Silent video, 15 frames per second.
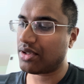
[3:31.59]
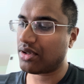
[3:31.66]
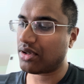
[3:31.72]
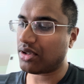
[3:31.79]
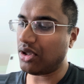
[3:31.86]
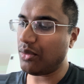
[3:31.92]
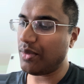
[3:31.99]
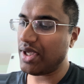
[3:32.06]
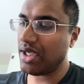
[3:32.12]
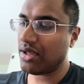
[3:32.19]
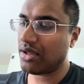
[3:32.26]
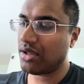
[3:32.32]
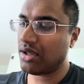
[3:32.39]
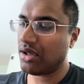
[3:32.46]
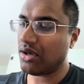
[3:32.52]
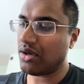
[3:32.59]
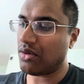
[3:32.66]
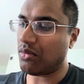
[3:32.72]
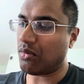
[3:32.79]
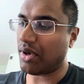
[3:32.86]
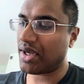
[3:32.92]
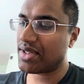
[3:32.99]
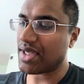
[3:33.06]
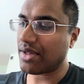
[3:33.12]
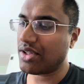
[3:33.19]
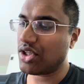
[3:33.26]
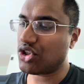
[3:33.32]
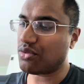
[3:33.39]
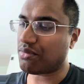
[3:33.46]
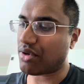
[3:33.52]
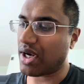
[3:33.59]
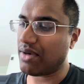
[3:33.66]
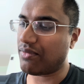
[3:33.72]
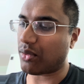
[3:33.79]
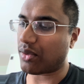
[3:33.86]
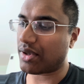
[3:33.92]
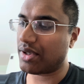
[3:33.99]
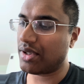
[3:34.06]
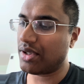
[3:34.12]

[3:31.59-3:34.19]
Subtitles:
Chloe, what exactly did you pray for?